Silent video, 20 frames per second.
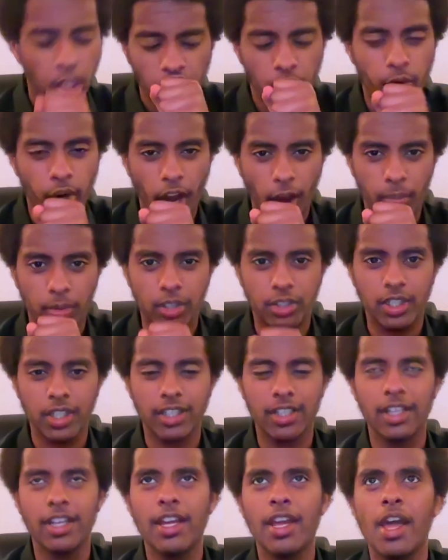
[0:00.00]
Real
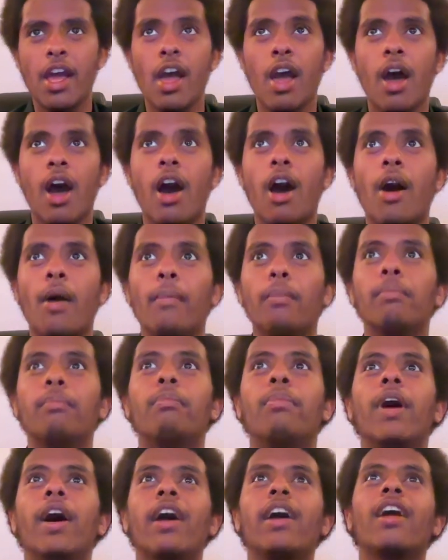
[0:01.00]
Madrid. Um
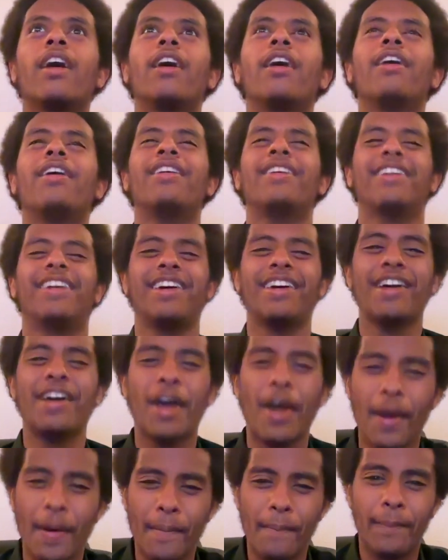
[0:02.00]
but uh
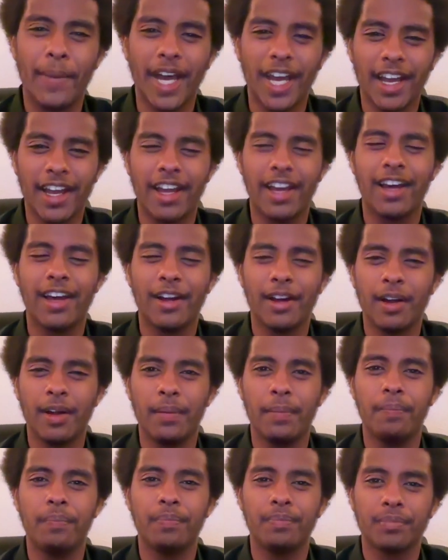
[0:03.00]
but
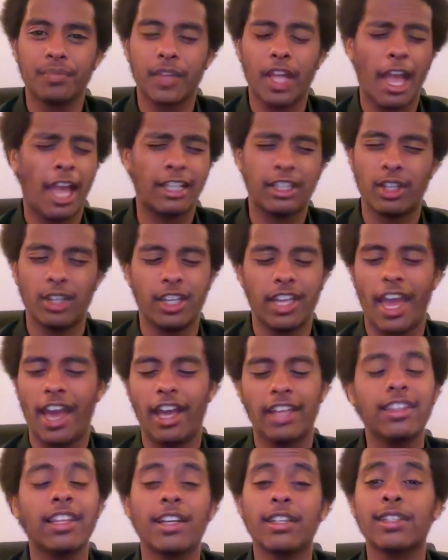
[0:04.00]
um I think yeah, I
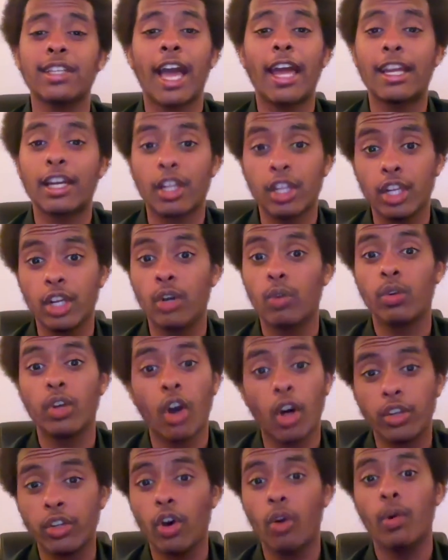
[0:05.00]
think it's kind of clear. We
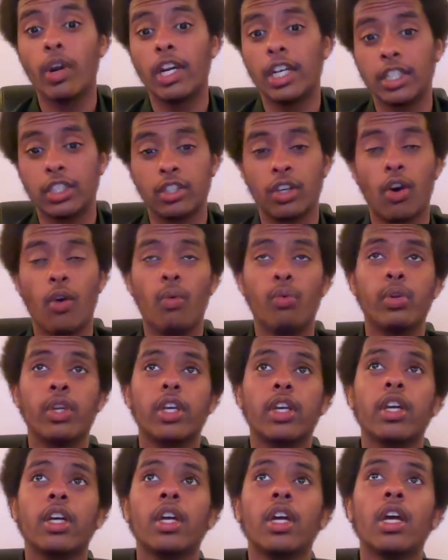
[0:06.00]
all know where he's going.
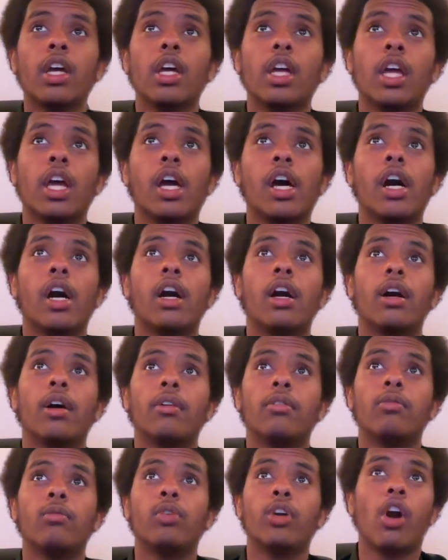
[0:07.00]

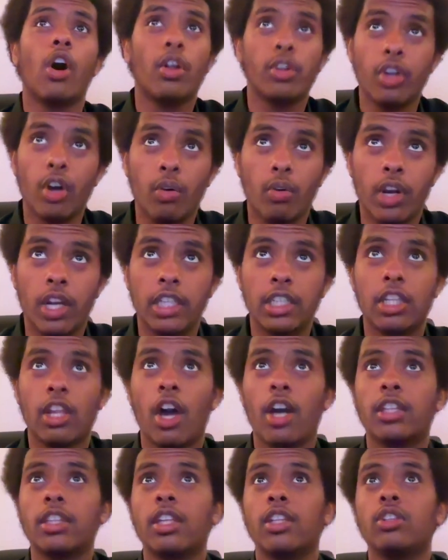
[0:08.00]
Um, we all know where he's
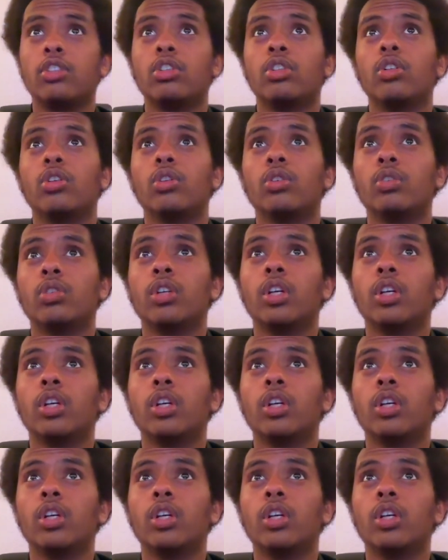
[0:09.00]
locked into.